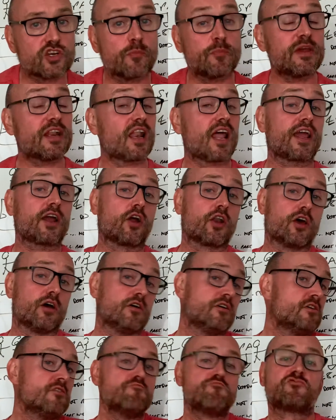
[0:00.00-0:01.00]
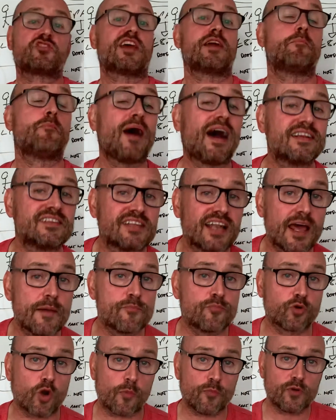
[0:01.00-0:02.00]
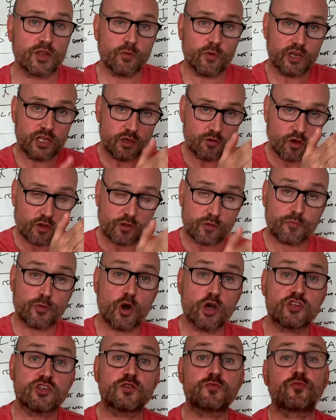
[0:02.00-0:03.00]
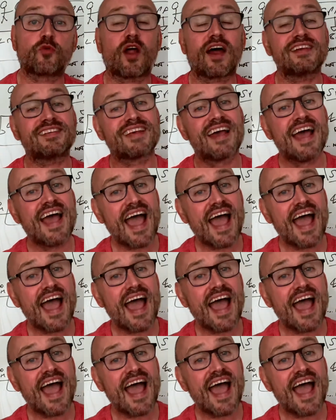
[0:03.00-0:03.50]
A bit like on a, say, a buy-to-let property when you've got the purchase price